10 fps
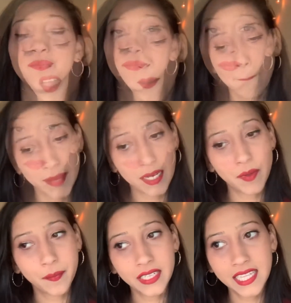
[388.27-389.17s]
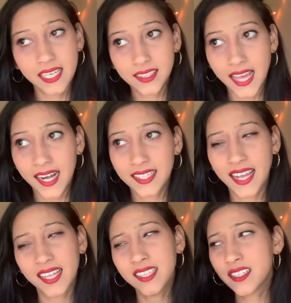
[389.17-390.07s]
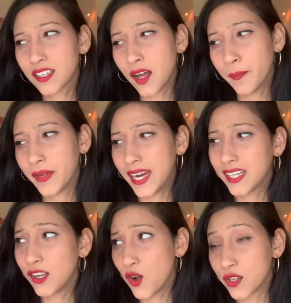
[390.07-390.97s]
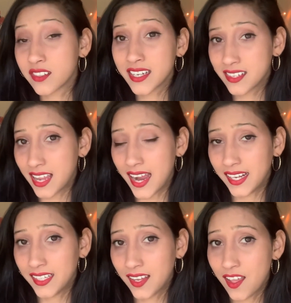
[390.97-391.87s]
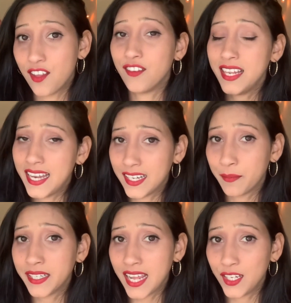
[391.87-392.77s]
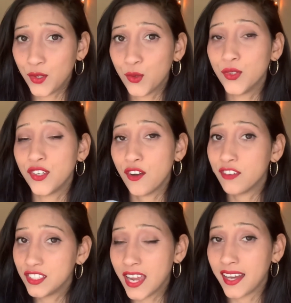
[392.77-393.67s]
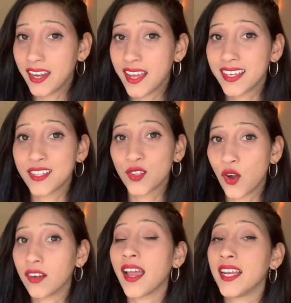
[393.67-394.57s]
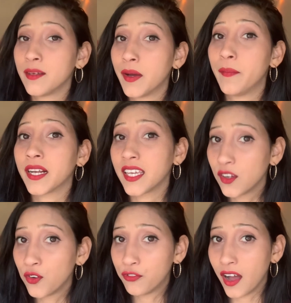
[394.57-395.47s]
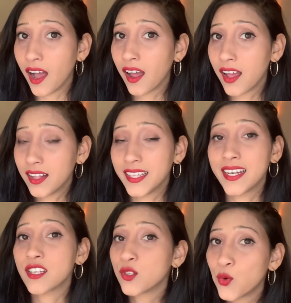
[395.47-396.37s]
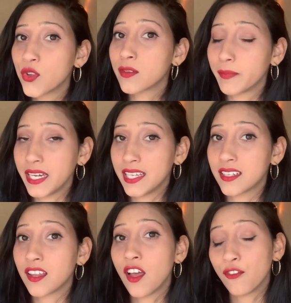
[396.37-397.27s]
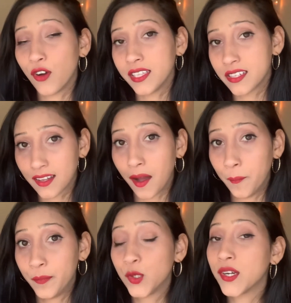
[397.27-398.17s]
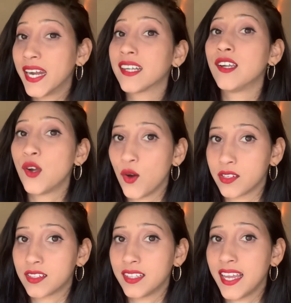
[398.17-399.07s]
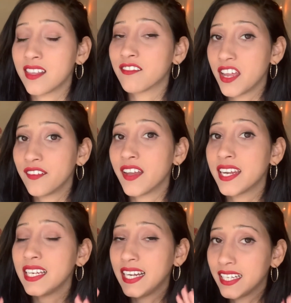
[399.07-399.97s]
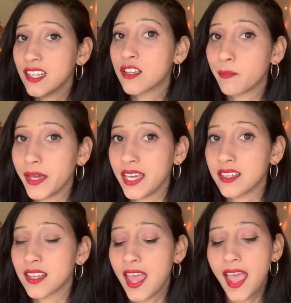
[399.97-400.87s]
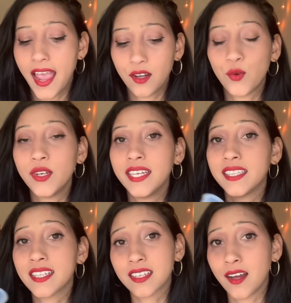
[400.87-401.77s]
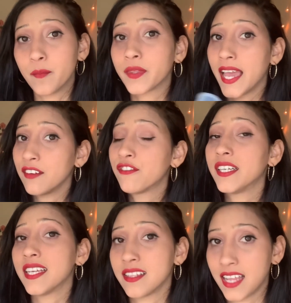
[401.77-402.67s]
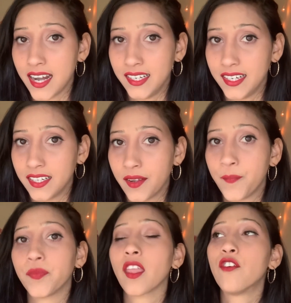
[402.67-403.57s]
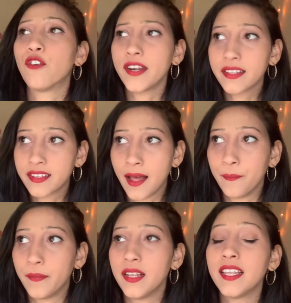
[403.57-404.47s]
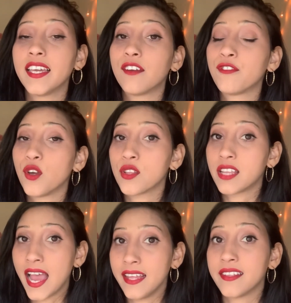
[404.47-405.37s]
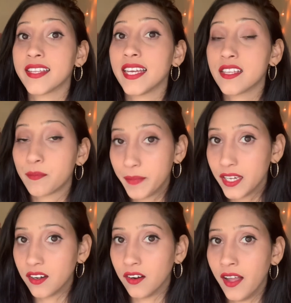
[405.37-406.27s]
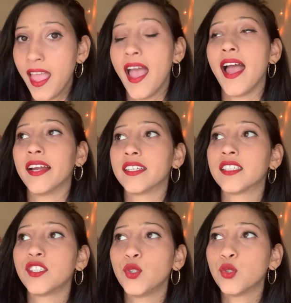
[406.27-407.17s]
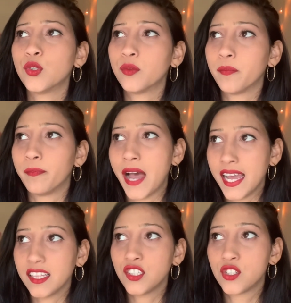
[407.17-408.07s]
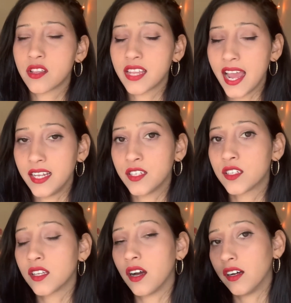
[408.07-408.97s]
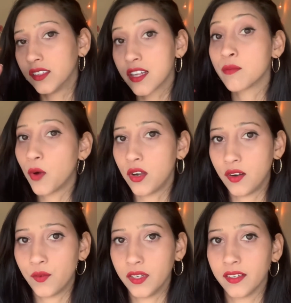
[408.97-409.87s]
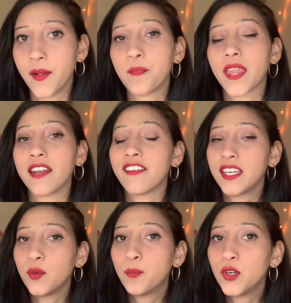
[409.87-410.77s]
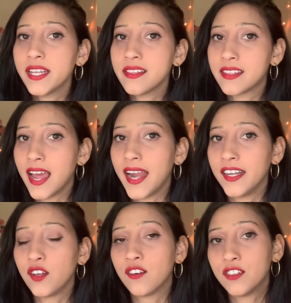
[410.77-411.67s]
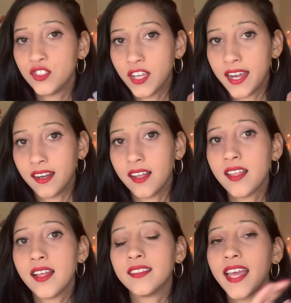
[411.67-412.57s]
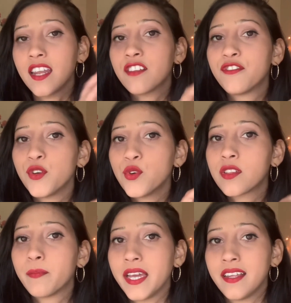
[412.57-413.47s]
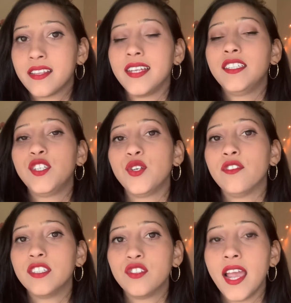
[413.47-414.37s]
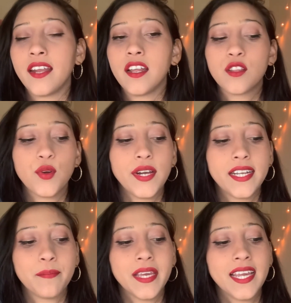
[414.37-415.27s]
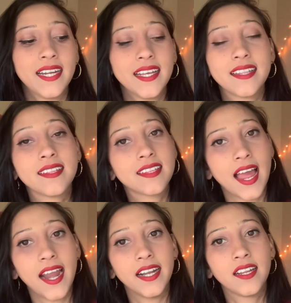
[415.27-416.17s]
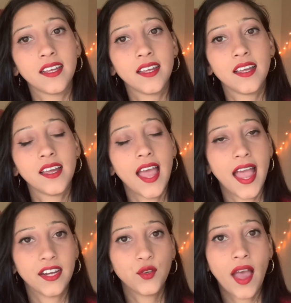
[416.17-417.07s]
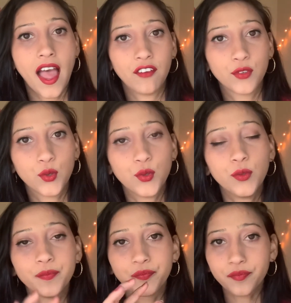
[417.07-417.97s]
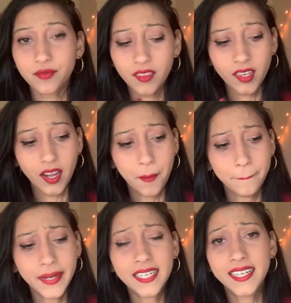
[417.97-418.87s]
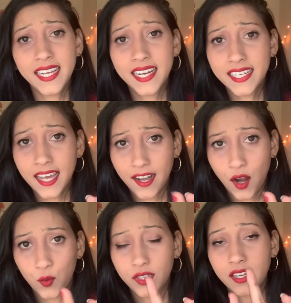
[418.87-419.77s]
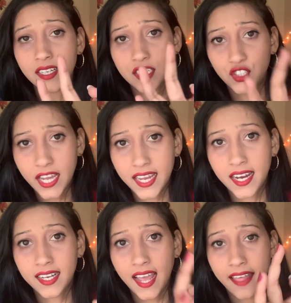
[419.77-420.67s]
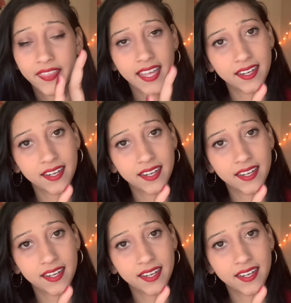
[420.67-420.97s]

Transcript: Many people think that, can this cup get lost inside? Well, let me tell you, your vagina is not Alibaba ki gufa. There is no space for this cup to get lost. There is very little space, and only this cup can fit inside it. For example, if your size is bigger and you buy the size, the smaller one, and when you put inside your vagina, there is few space into your vagina, so it may get inside and you have to dig it around, check it and then